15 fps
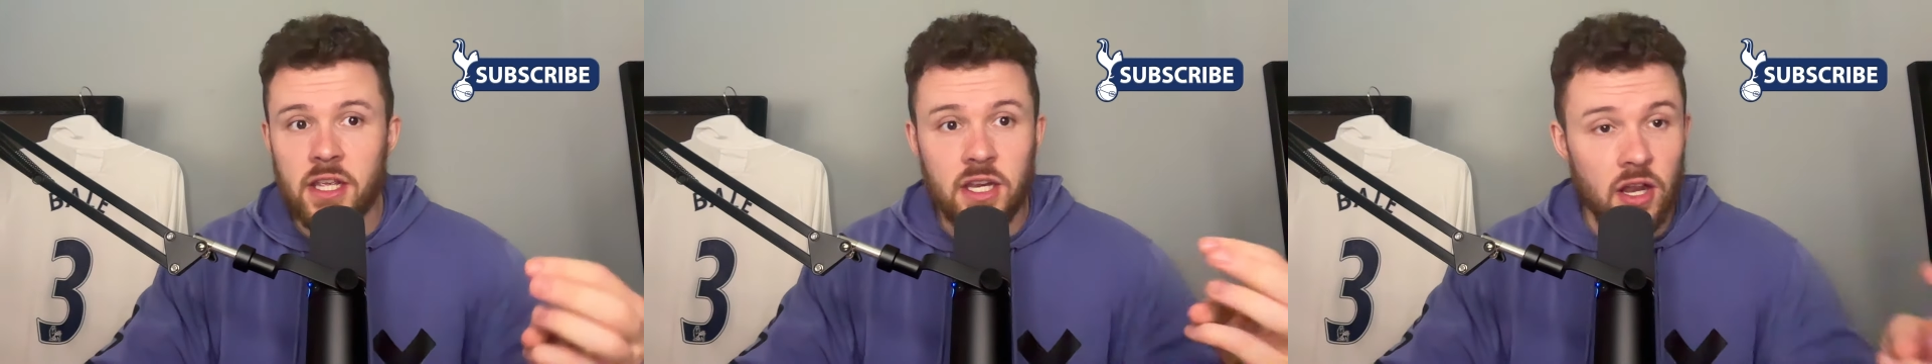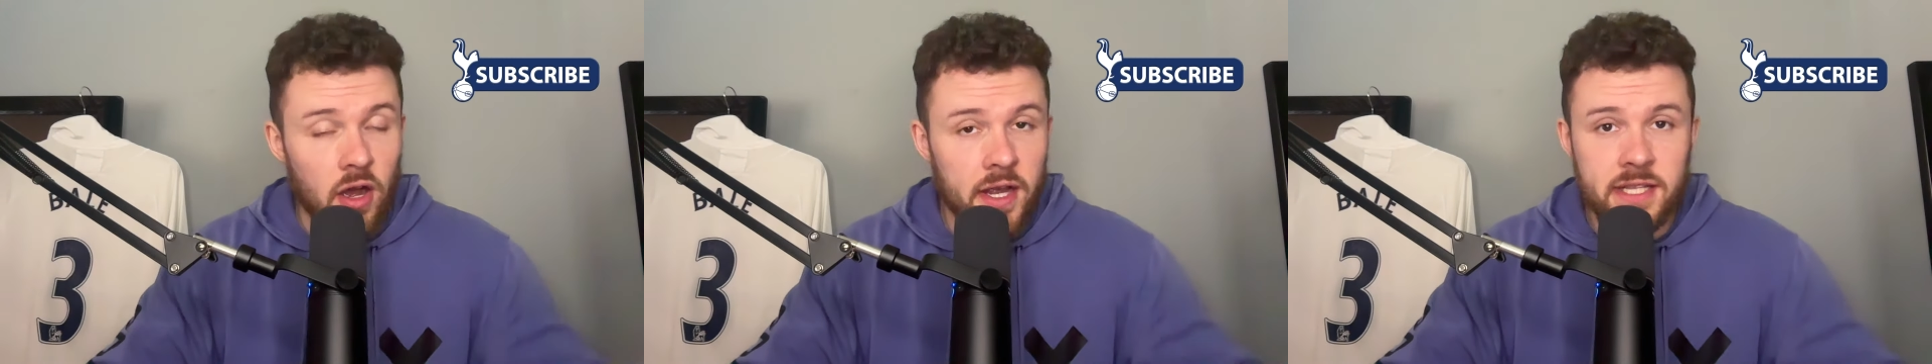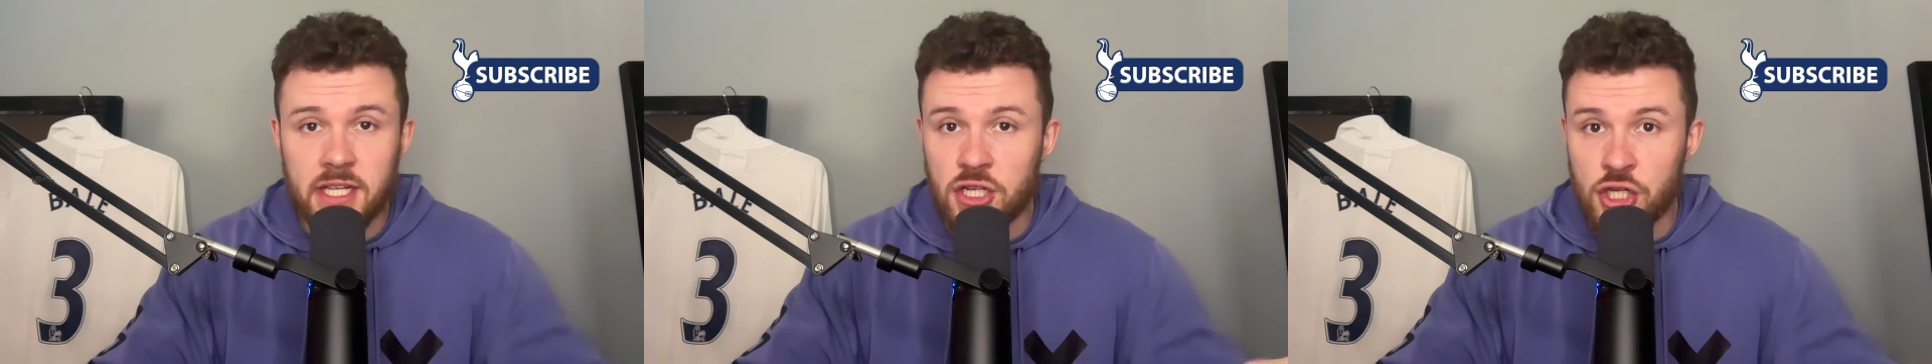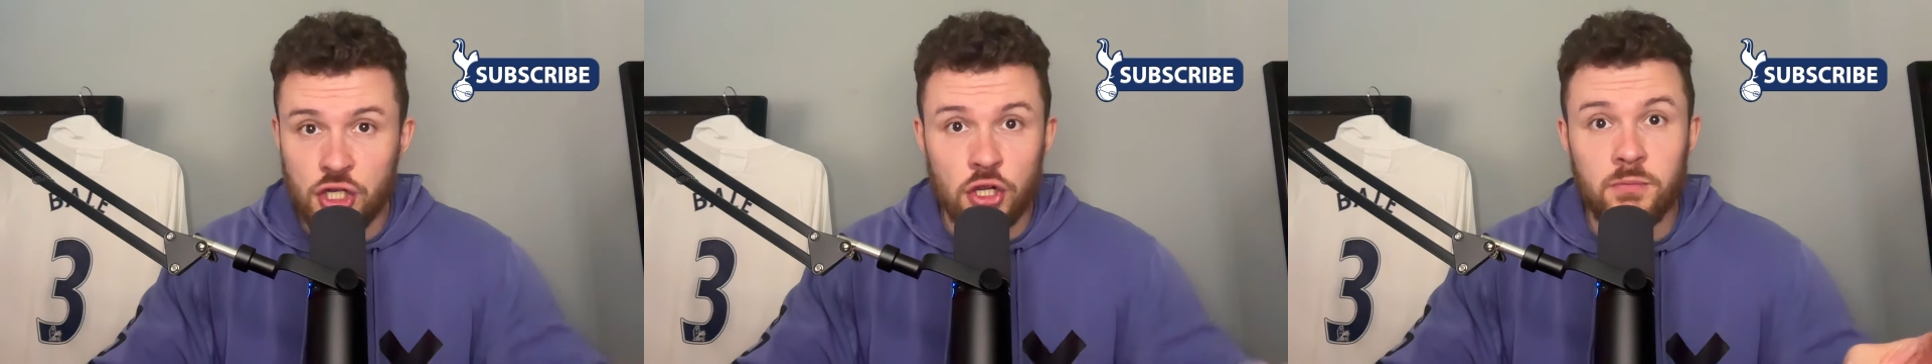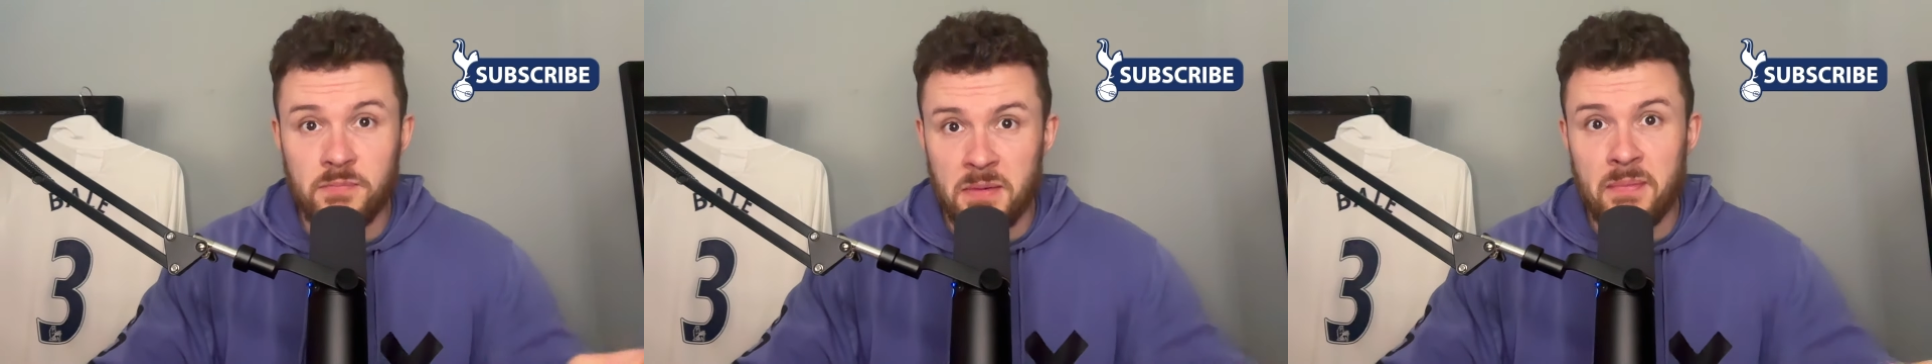United
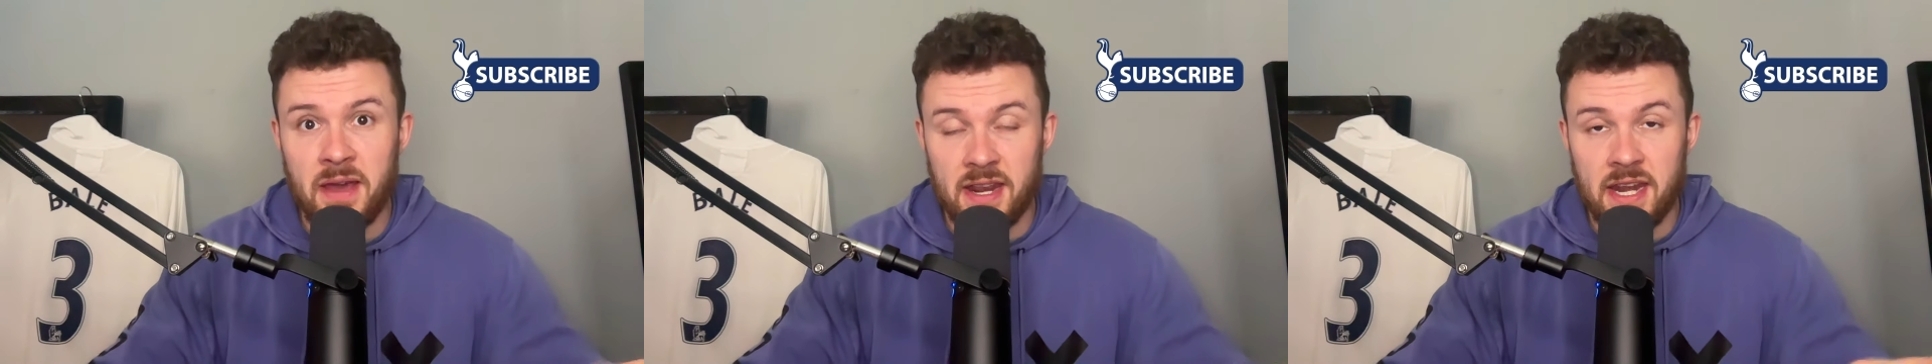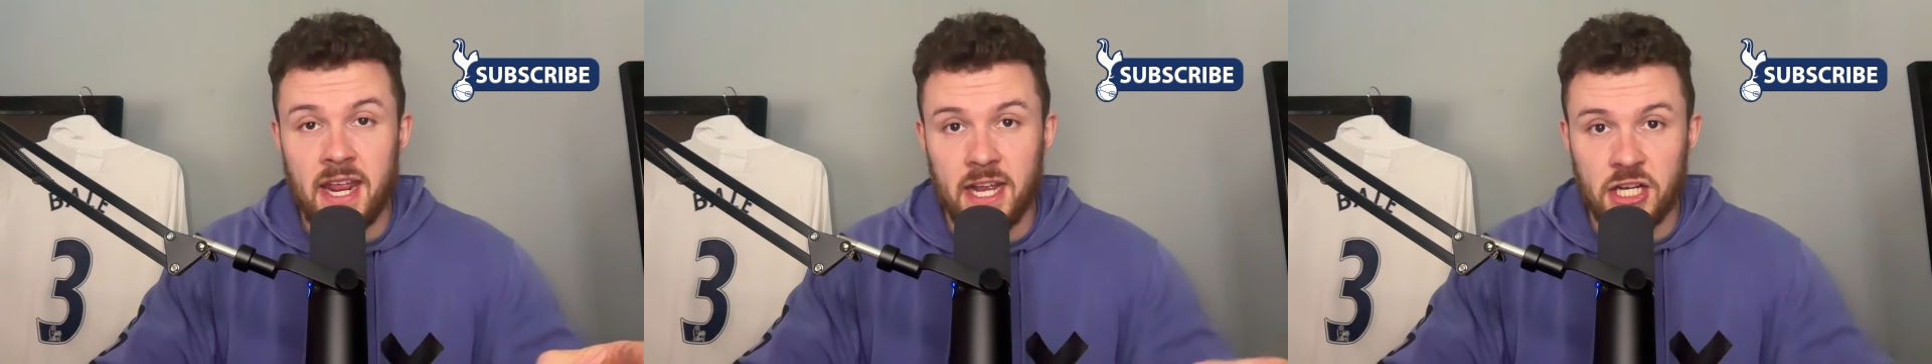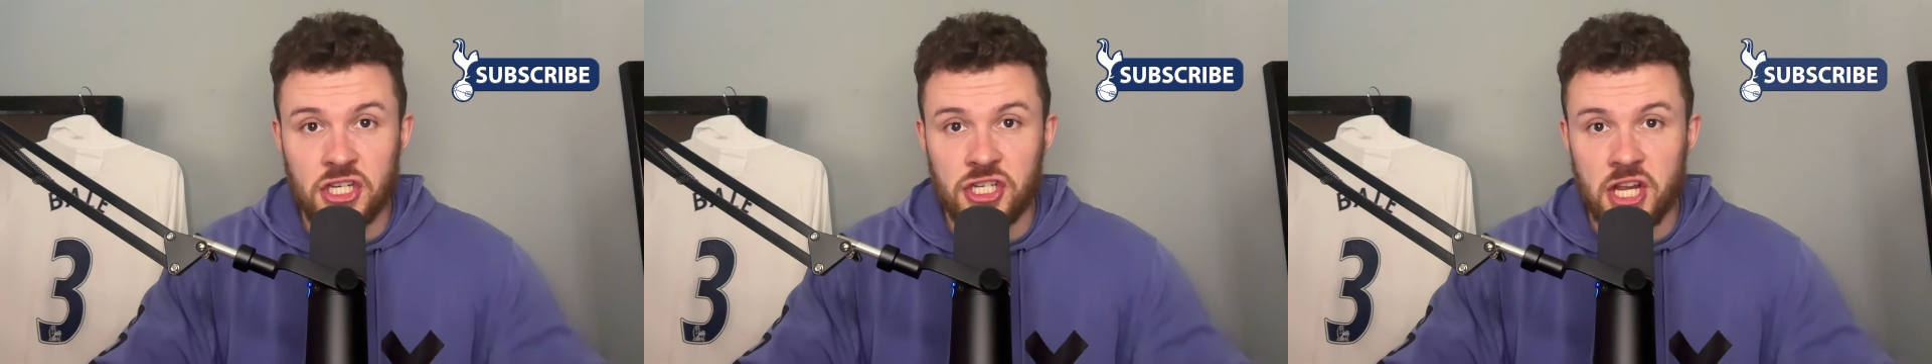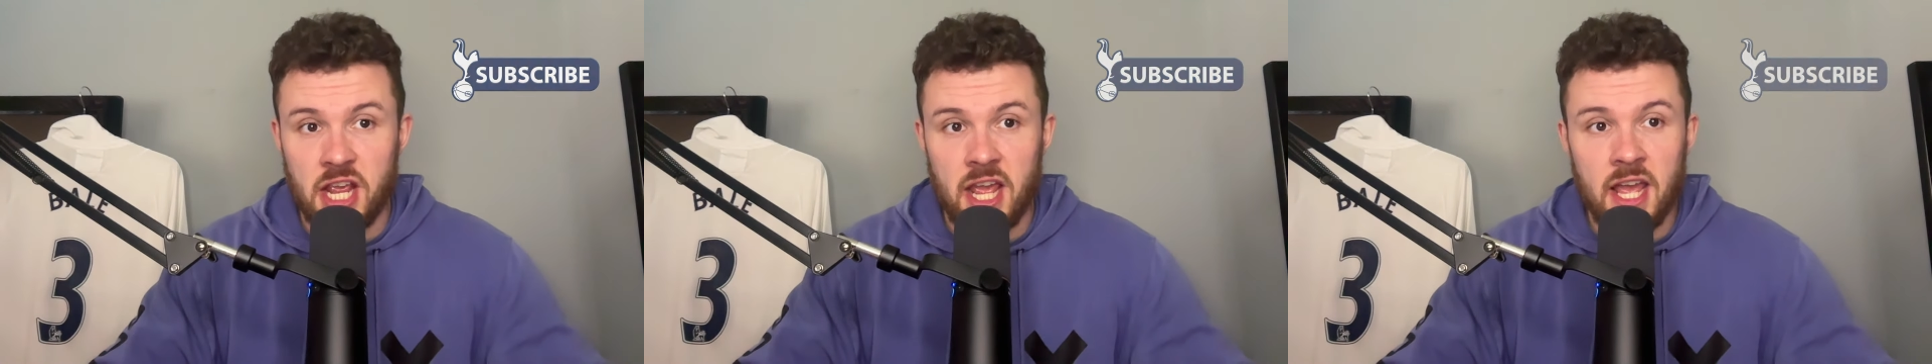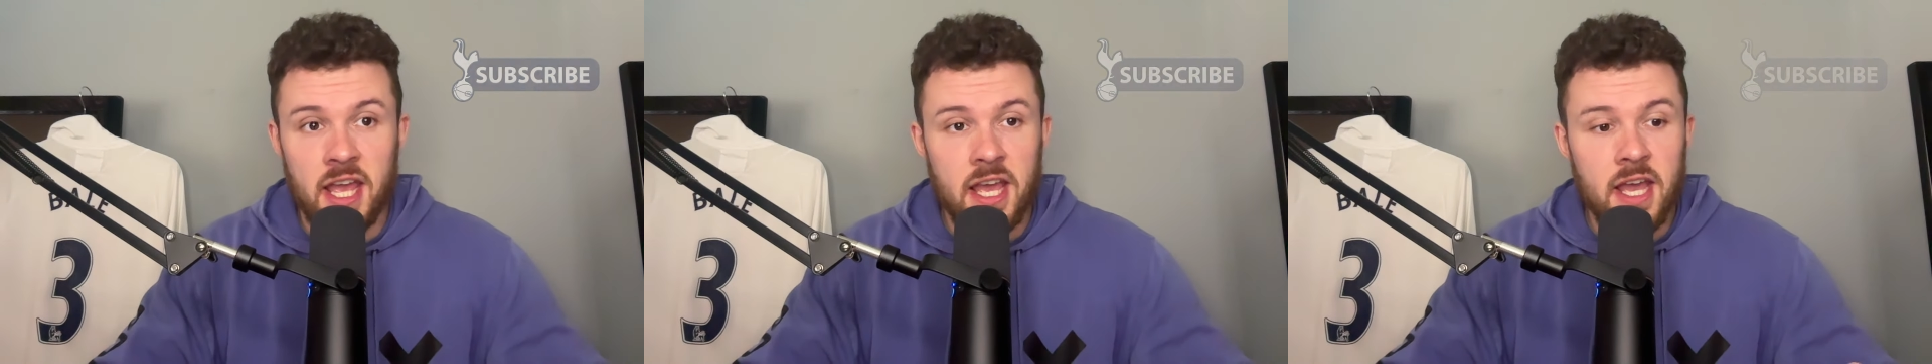should be better next year.